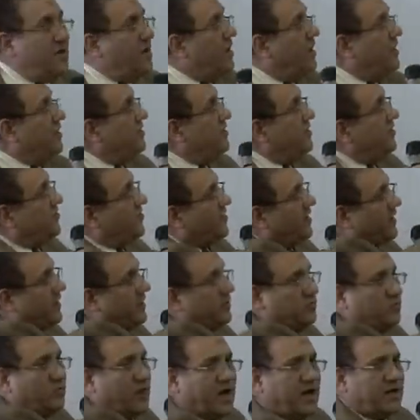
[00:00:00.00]
And the
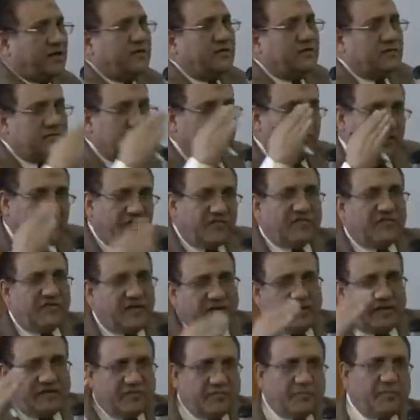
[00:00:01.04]
second one,
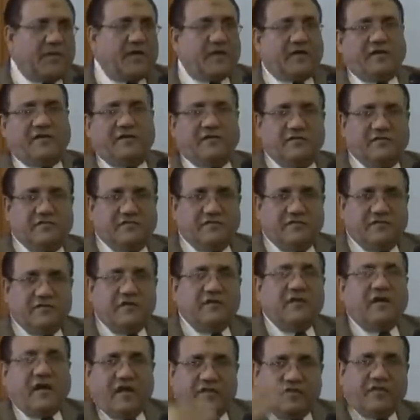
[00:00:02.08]
listening and speaking.
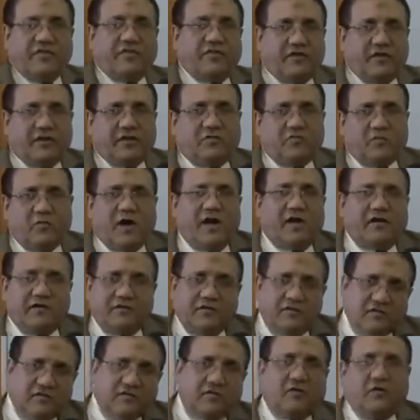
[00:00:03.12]
And the third
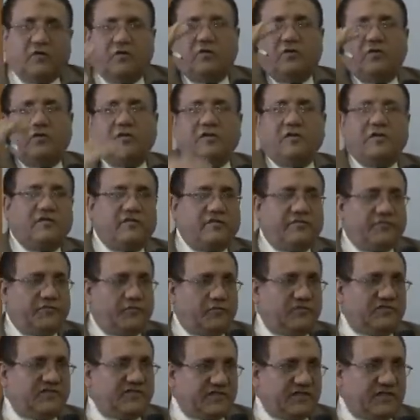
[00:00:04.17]
one, all the
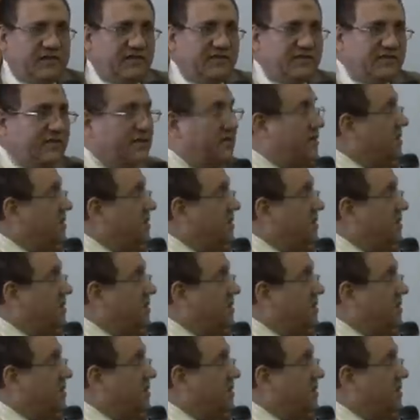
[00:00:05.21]
4 skills.